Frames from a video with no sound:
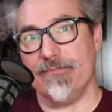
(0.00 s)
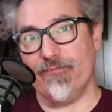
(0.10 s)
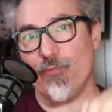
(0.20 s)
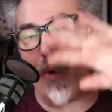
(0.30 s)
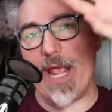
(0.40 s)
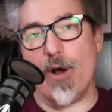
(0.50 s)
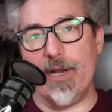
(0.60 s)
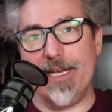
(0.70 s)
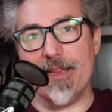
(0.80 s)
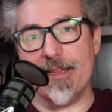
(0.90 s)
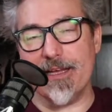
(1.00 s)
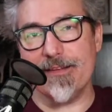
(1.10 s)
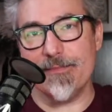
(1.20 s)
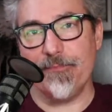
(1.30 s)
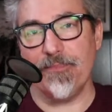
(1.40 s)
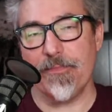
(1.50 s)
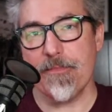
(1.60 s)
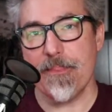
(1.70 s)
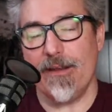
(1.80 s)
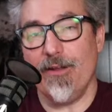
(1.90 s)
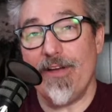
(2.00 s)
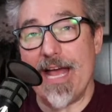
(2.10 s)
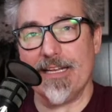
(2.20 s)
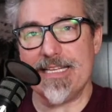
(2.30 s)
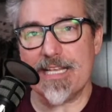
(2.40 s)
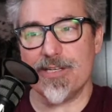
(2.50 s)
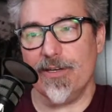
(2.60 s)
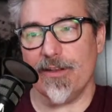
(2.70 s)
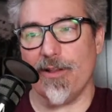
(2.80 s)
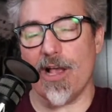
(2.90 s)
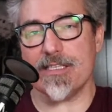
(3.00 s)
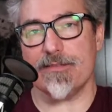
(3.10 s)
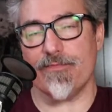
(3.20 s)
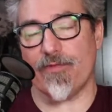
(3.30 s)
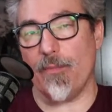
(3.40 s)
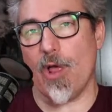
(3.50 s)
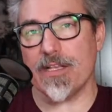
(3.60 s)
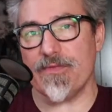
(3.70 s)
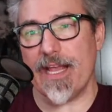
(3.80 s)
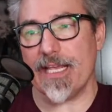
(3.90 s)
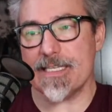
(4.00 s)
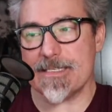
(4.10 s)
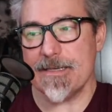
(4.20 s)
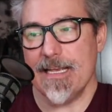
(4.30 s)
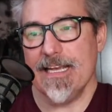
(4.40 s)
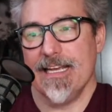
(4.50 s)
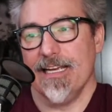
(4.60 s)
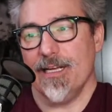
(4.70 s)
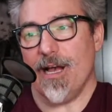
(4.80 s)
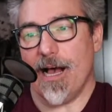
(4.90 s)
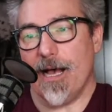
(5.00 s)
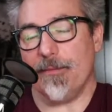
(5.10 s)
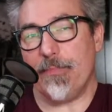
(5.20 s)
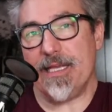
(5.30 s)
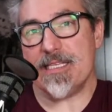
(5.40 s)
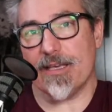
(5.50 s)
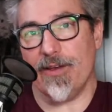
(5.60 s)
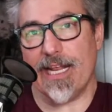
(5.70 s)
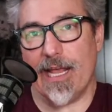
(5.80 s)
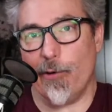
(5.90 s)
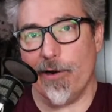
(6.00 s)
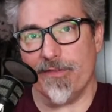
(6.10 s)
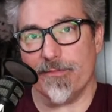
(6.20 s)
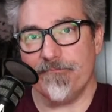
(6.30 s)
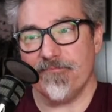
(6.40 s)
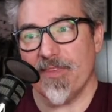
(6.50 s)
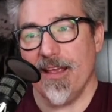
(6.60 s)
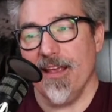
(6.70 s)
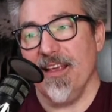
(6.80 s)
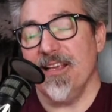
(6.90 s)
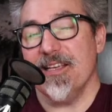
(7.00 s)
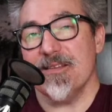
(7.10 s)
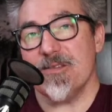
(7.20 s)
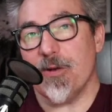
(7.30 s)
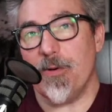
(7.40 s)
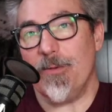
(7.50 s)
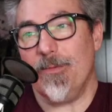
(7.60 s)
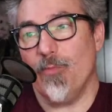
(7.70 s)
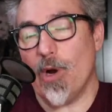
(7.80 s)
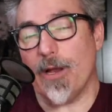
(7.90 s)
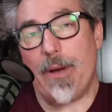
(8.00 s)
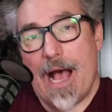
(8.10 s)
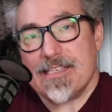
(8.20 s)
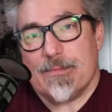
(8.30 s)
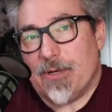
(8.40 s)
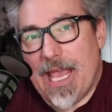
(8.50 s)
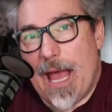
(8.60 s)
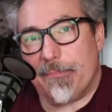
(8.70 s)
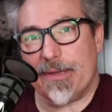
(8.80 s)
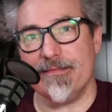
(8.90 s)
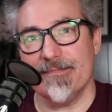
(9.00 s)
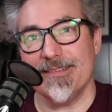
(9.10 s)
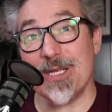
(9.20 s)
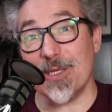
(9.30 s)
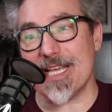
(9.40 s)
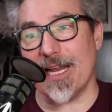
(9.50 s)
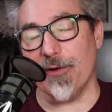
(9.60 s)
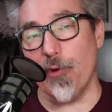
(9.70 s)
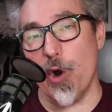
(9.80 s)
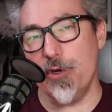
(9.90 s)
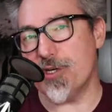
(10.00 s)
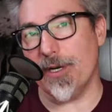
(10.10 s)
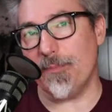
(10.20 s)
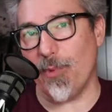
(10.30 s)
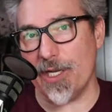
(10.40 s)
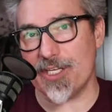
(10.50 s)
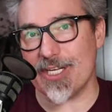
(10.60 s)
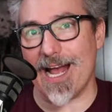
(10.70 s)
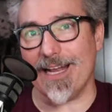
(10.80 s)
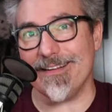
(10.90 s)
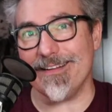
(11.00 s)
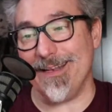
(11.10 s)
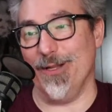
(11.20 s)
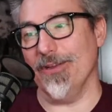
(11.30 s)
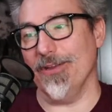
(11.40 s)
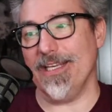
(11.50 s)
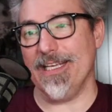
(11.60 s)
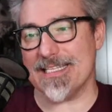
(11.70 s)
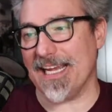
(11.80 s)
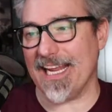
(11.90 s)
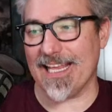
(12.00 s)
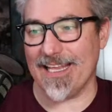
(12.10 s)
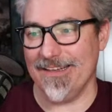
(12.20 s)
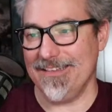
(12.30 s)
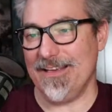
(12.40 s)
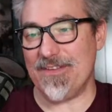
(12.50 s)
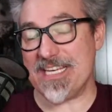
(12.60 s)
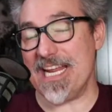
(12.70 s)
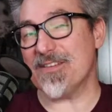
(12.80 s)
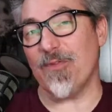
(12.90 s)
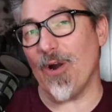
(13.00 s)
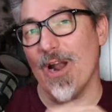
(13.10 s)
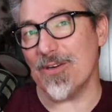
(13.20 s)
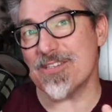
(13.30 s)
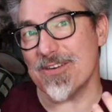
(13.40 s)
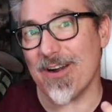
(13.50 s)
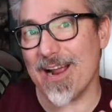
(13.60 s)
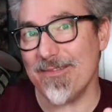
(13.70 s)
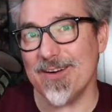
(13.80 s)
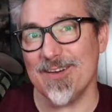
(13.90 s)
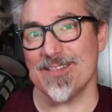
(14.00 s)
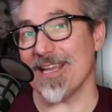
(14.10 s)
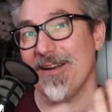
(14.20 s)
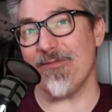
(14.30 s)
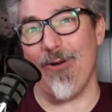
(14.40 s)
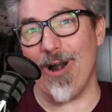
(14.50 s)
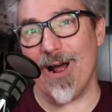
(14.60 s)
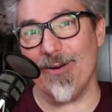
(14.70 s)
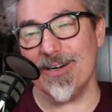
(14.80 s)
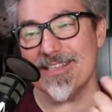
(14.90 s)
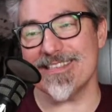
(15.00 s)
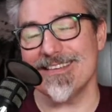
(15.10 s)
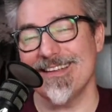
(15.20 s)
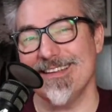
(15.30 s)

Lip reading: way out into the Nevada desert from Las Vegas, basically to get rid of him. So what could possibly happen? So it's kind of a road trip one shot. And literally it's like, if it takes 4 hours to drive there, it's kind of 4 hours